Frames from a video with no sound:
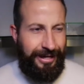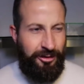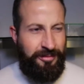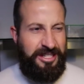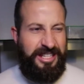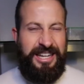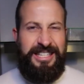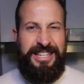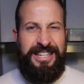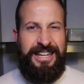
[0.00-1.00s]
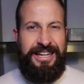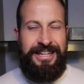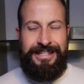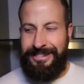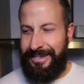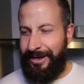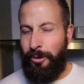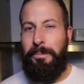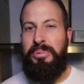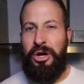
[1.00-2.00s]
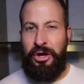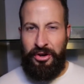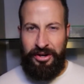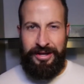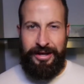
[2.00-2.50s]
It almost tasted a little burnt.